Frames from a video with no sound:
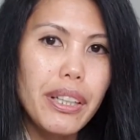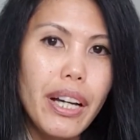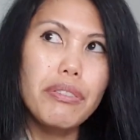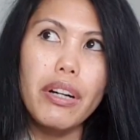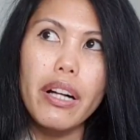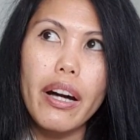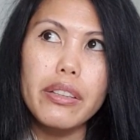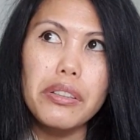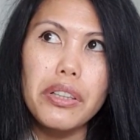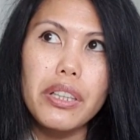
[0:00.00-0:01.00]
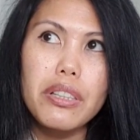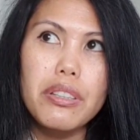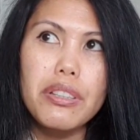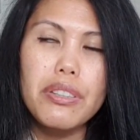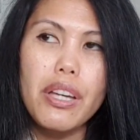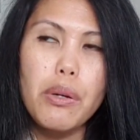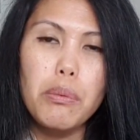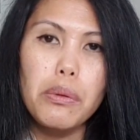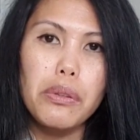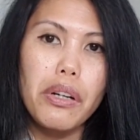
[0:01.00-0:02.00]
If I hang curtains, they
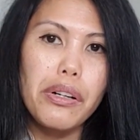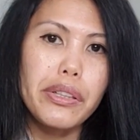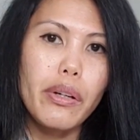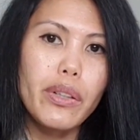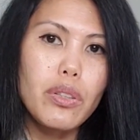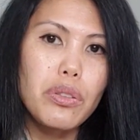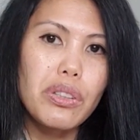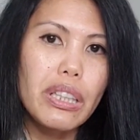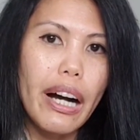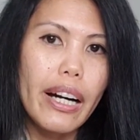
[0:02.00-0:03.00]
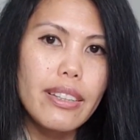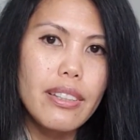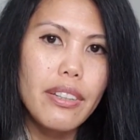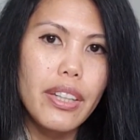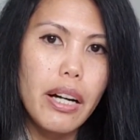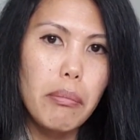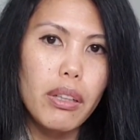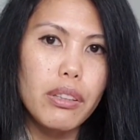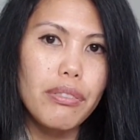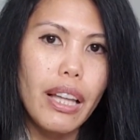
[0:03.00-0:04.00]
are going to cut the
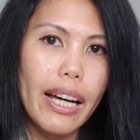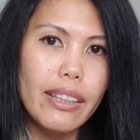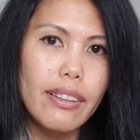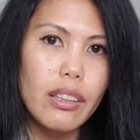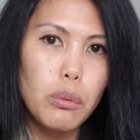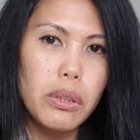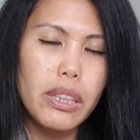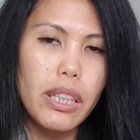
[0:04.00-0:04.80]
amount of light that will